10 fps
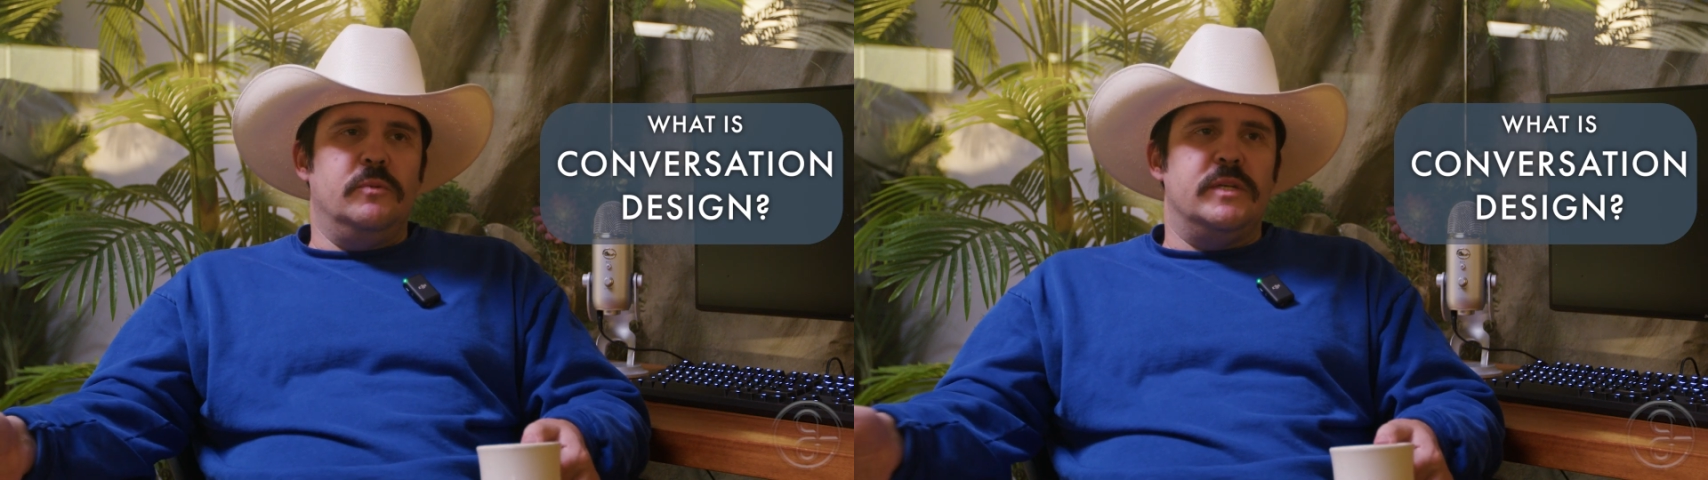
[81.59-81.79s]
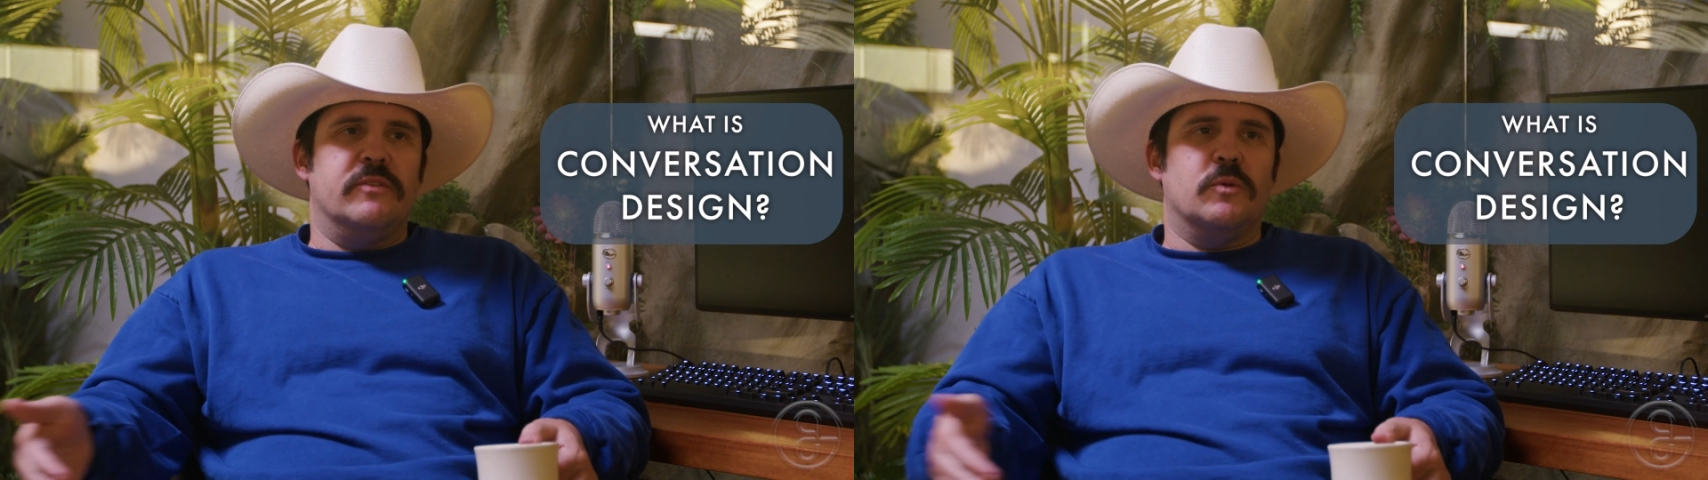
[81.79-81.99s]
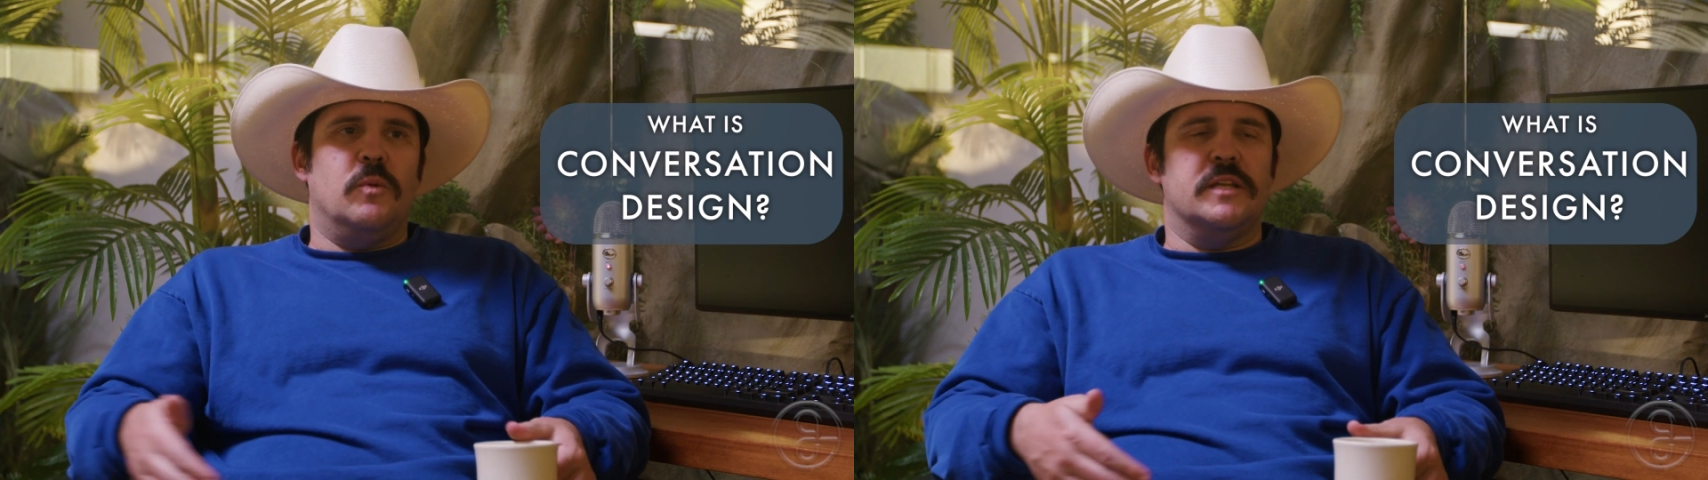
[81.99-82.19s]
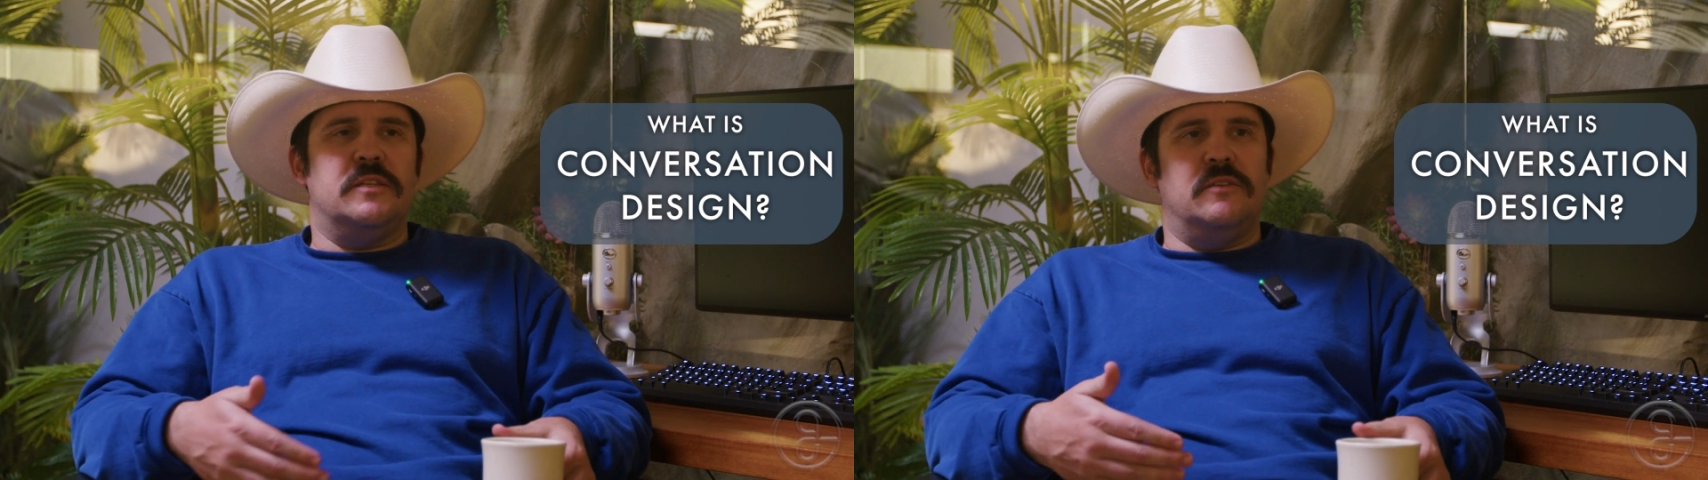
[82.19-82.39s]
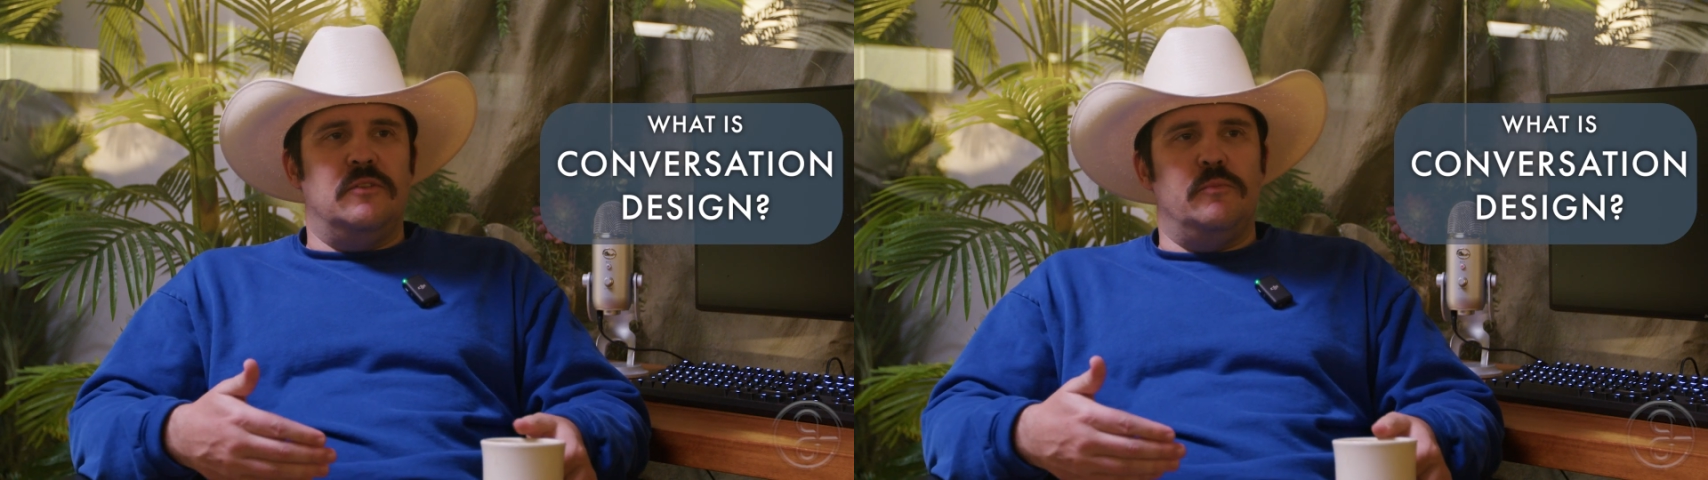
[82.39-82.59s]
We never
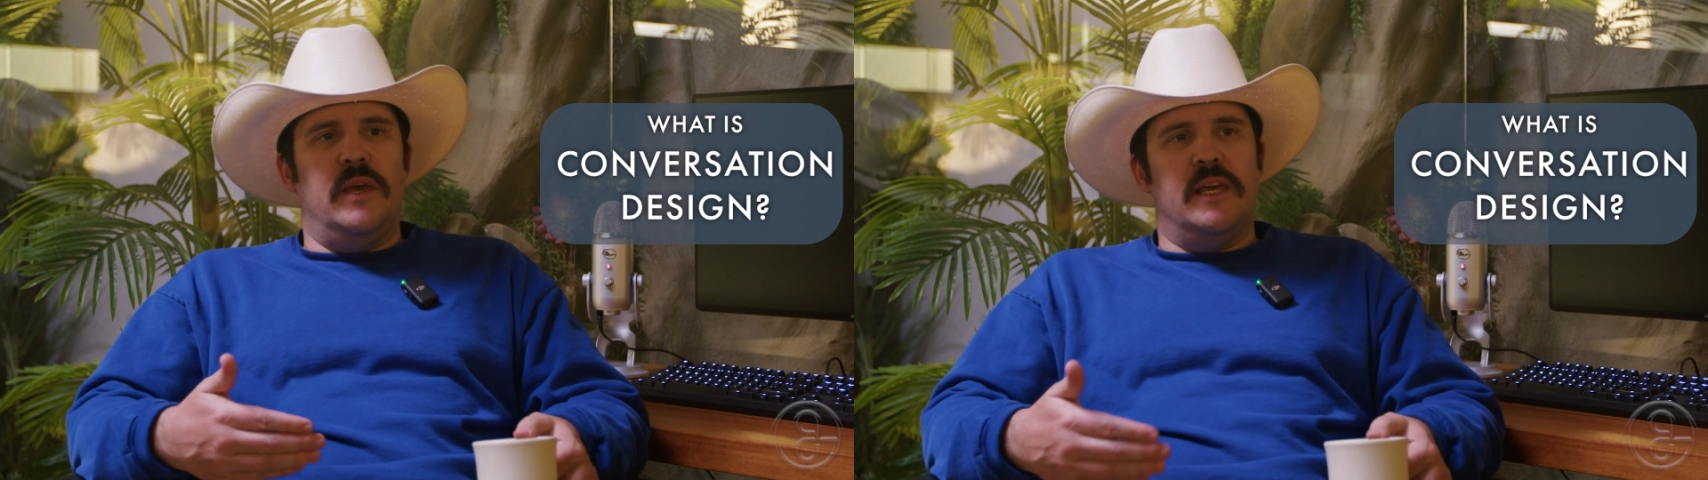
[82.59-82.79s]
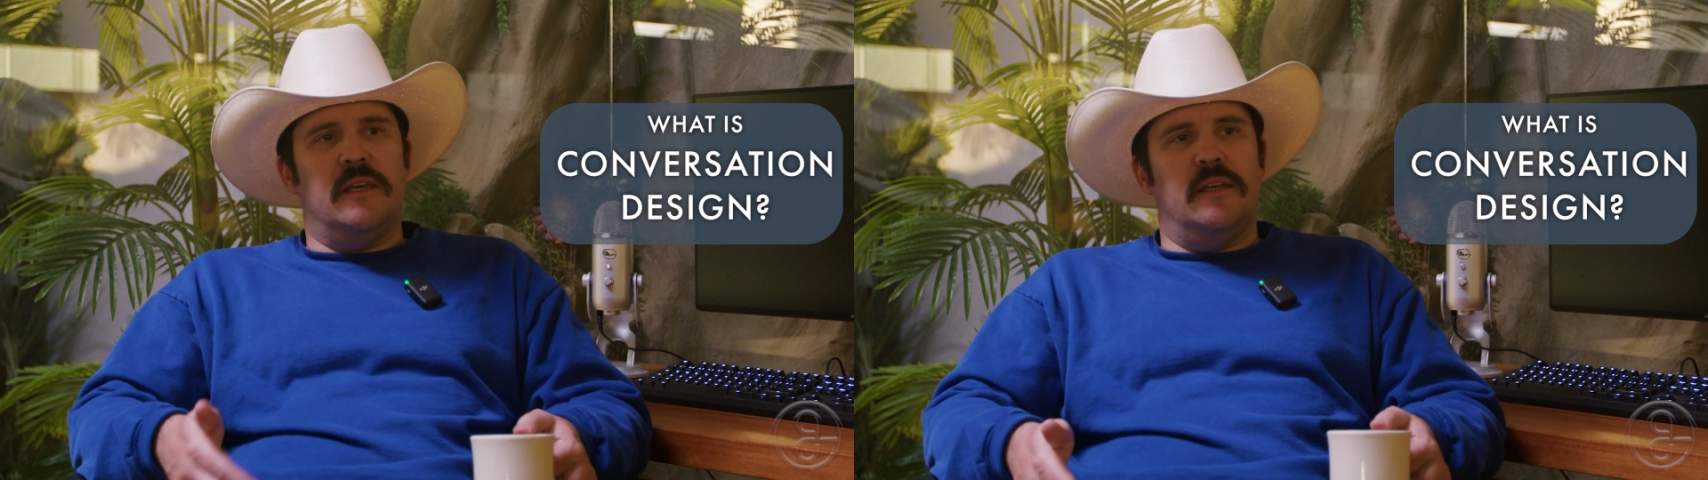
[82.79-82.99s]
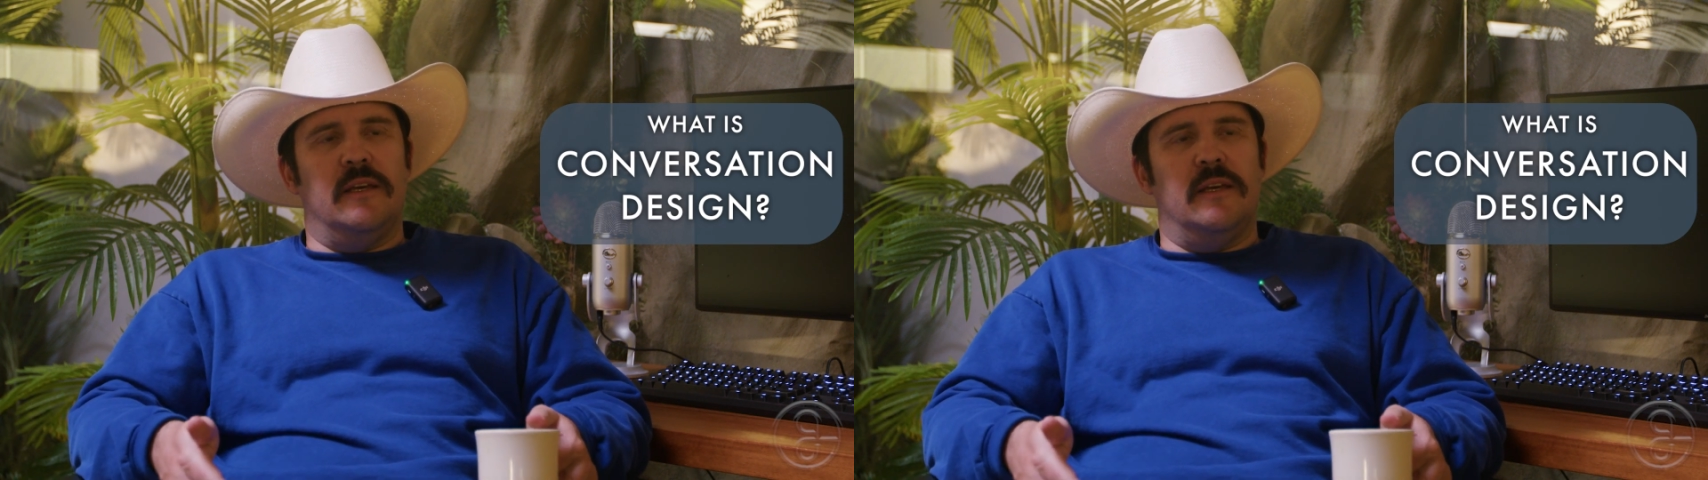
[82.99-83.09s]
want to make